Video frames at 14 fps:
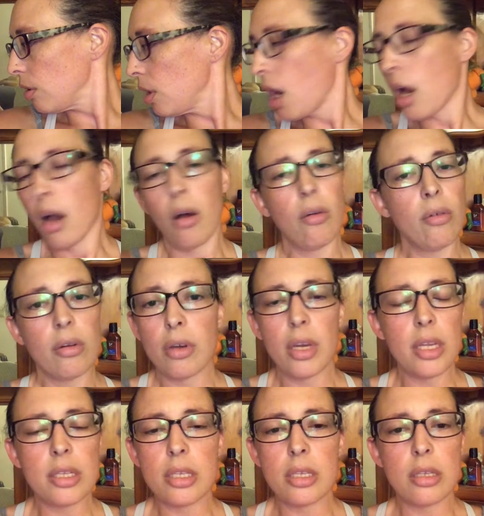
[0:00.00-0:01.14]
No,
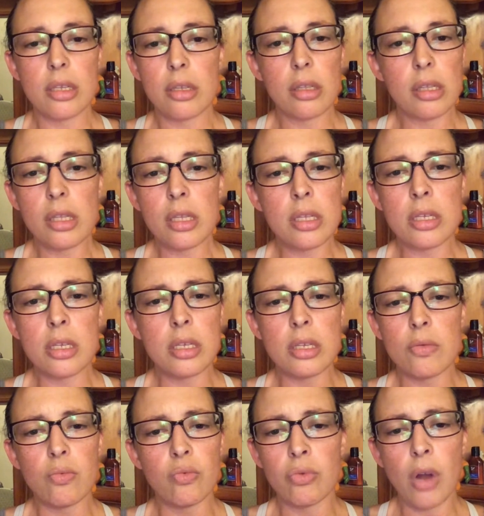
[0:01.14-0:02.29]
this
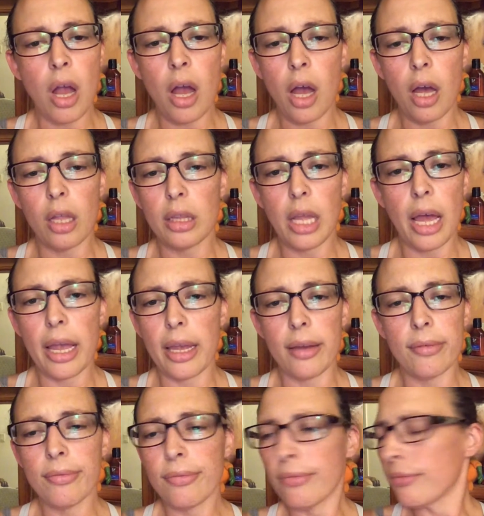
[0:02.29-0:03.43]
is raw live.